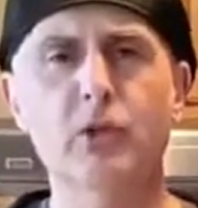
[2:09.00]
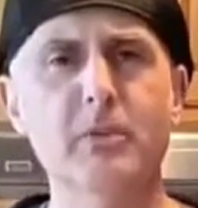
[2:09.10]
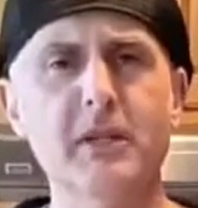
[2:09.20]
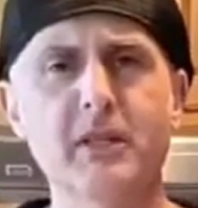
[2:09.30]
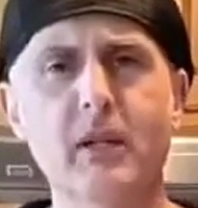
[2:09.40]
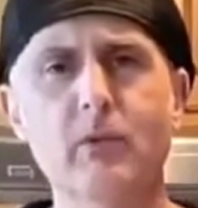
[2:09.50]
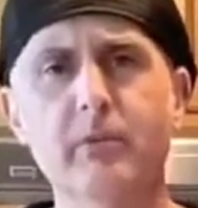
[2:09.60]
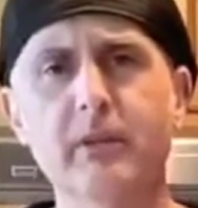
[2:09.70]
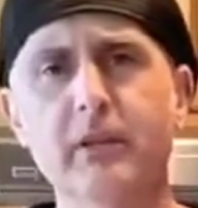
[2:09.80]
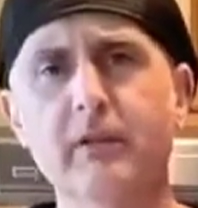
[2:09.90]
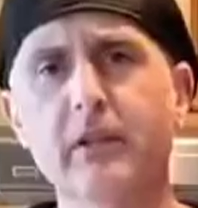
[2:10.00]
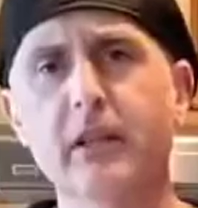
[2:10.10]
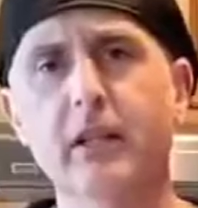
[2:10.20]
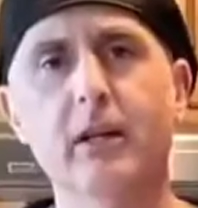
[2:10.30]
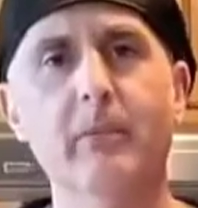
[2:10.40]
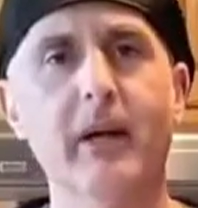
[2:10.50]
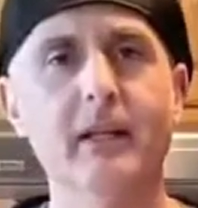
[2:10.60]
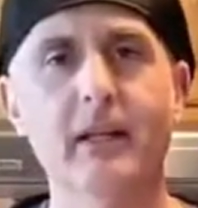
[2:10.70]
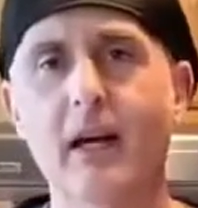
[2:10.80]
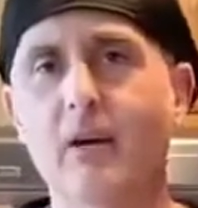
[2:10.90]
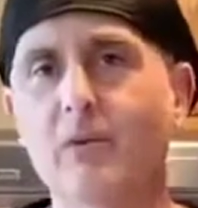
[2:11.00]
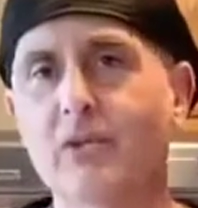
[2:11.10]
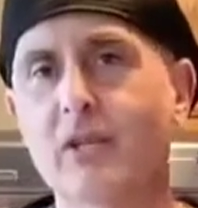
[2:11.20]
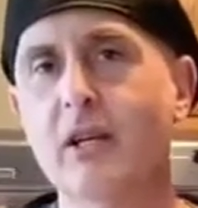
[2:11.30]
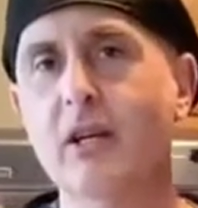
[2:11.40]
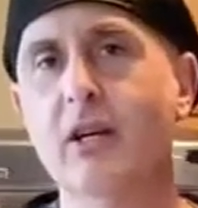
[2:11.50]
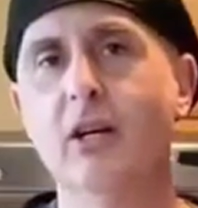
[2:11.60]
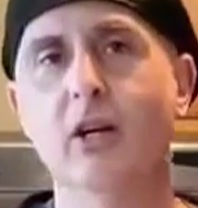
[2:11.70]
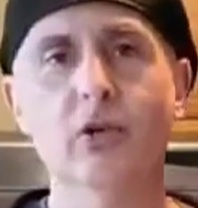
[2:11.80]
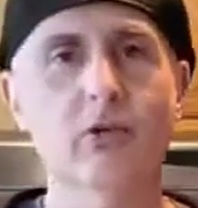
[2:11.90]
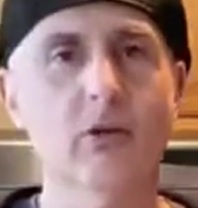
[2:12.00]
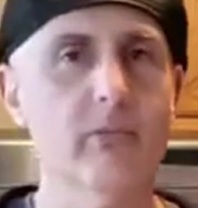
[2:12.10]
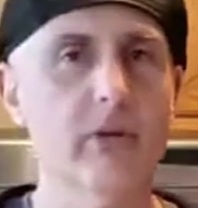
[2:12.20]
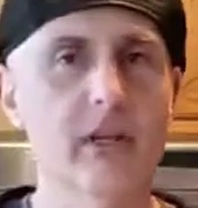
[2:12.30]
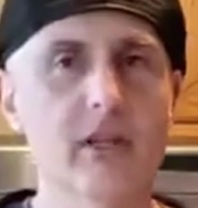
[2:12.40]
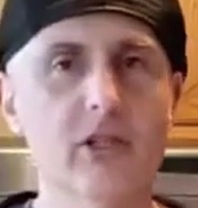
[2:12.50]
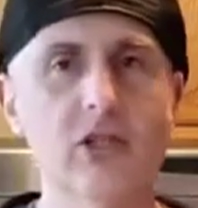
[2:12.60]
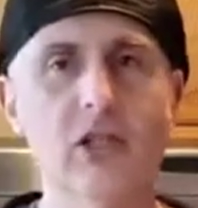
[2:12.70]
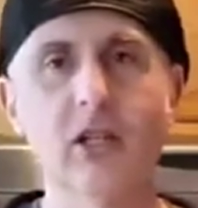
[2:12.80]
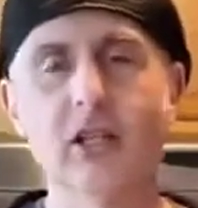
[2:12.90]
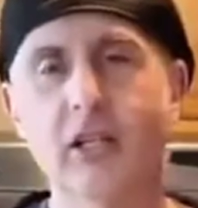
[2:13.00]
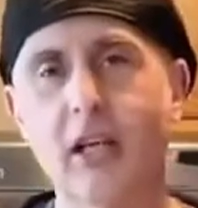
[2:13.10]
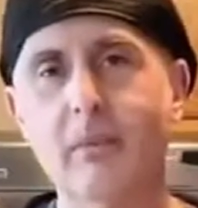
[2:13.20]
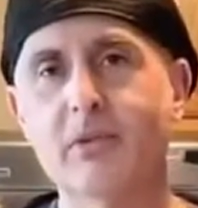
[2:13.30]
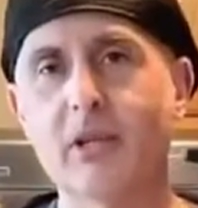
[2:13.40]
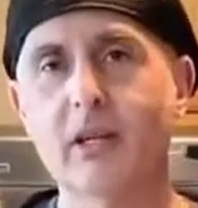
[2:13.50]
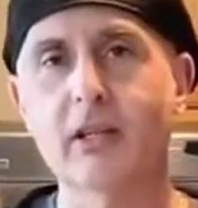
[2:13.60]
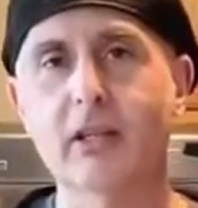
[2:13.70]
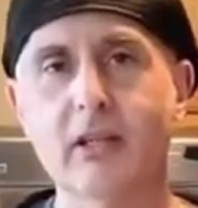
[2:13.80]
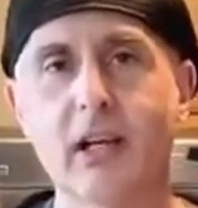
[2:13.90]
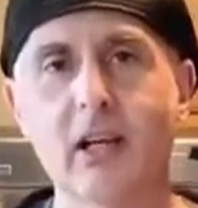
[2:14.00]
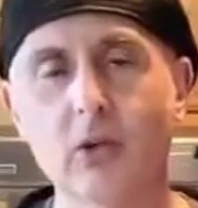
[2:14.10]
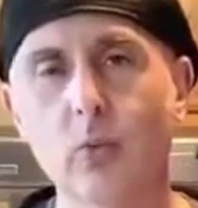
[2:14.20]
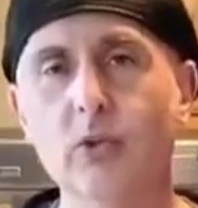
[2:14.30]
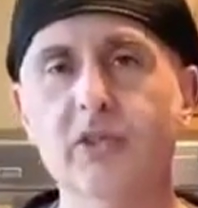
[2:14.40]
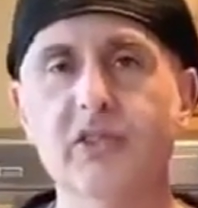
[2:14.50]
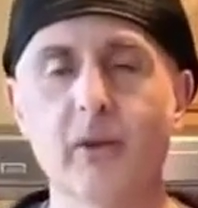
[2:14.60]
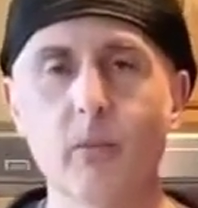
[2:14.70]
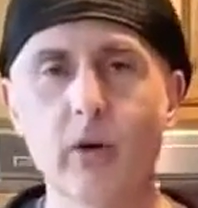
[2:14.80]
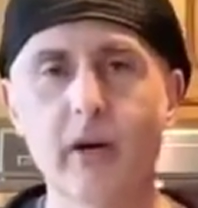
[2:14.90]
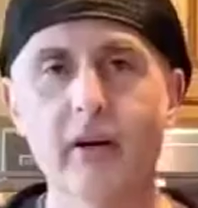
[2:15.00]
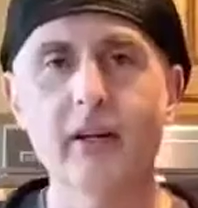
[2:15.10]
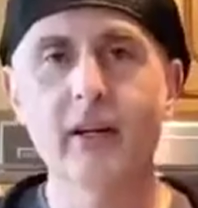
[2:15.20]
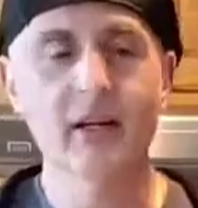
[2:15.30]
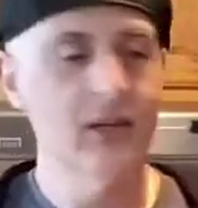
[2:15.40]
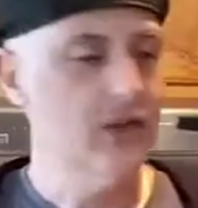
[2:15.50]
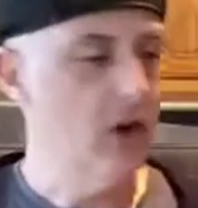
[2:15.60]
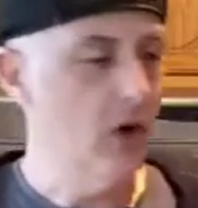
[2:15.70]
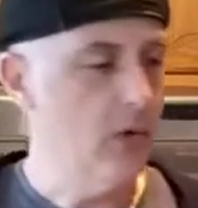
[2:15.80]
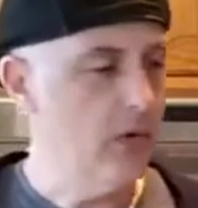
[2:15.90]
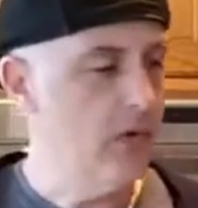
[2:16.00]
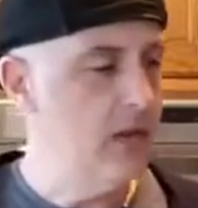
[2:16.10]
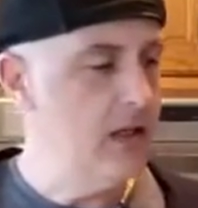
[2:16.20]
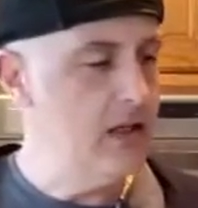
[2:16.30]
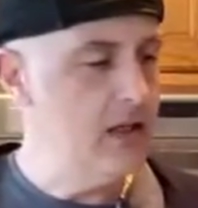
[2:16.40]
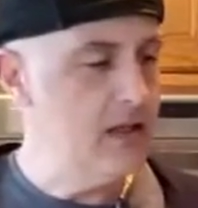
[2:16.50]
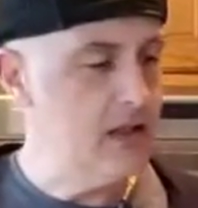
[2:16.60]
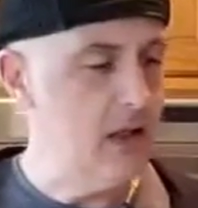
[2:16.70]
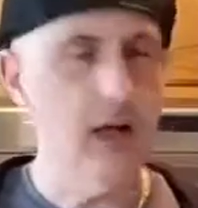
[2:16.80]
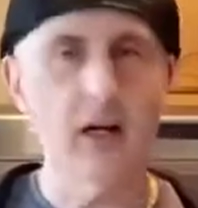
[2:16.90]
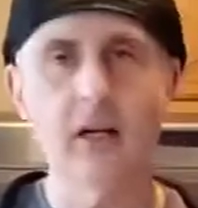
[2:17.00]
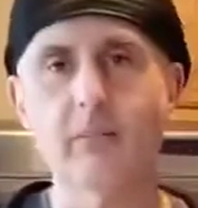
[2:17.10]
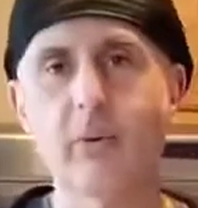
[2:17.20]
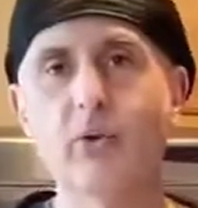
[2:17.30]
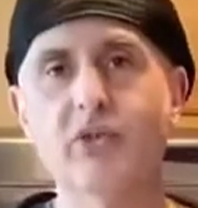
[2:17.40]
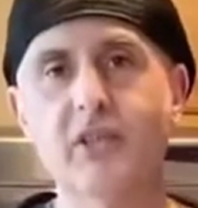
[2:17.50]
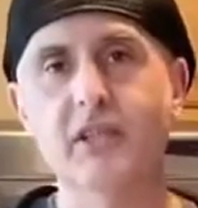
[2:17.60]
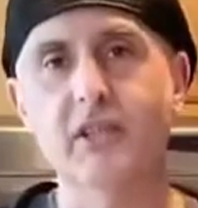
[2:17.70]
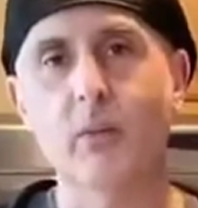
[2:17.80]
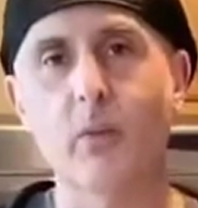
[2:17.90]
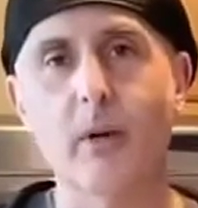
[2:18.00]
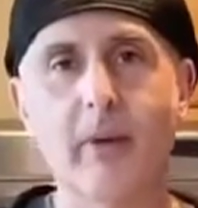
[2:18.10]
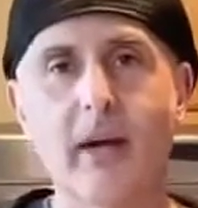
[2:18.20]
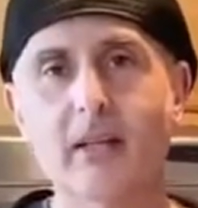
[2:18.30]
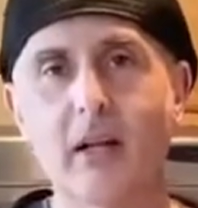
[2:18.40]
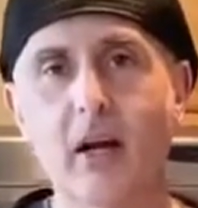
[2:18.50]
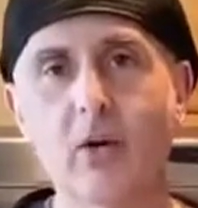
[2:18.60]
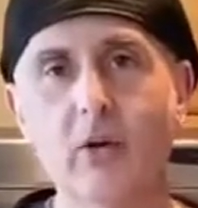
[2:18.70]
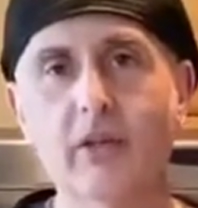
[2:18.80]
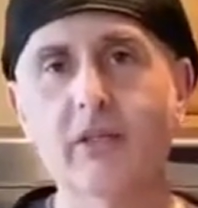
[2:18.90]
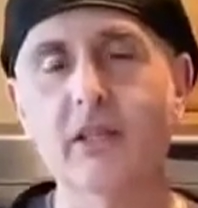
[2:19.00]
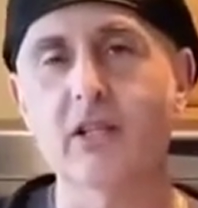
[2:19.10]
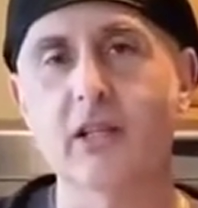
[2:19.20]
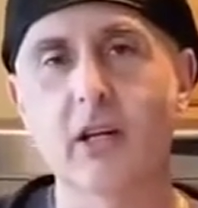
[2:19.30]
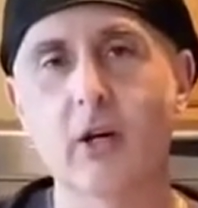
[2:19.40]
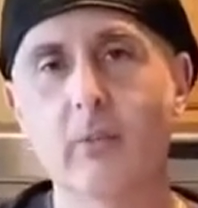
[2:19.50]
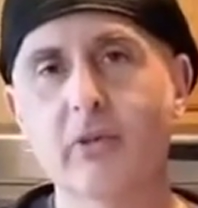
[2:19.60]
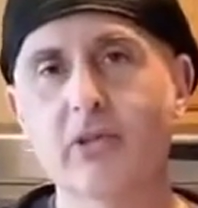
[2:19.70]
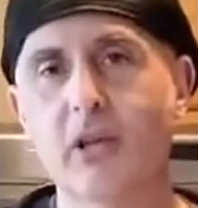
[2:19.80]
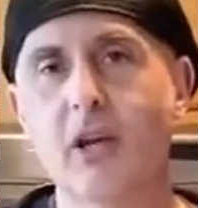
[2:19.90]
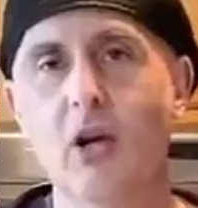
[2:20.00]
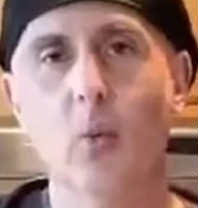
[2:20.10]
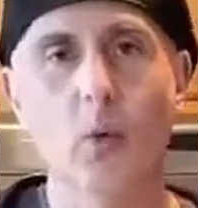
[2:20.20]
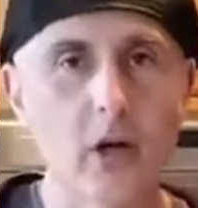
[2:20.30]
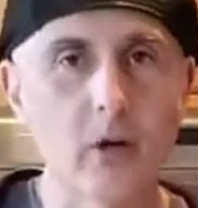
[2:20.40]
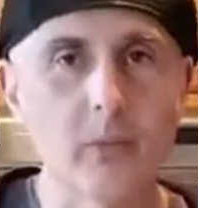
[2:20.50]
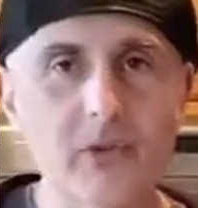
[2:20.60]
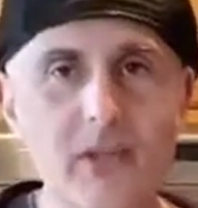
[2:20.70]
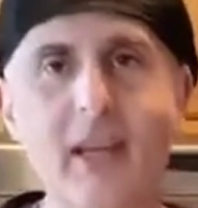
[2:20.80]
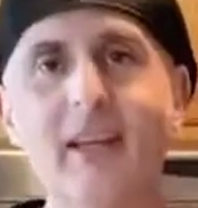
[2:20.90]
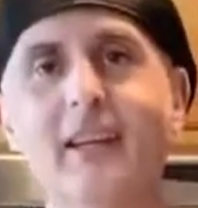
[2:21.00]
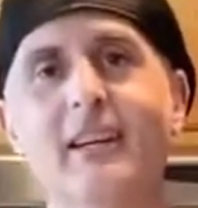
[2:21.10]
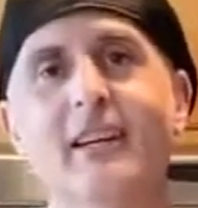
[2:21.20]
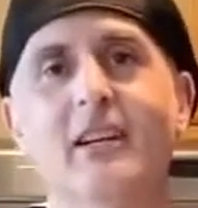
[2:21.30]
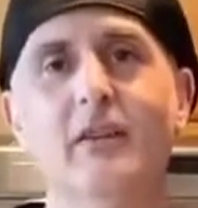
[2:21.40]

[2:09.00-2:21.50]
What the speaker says: which means that they would be living in an abandoned house, under a bridge, in a campsite, in a tent in the woods somewhere. So these proceeds come right back to our organization to help us 100%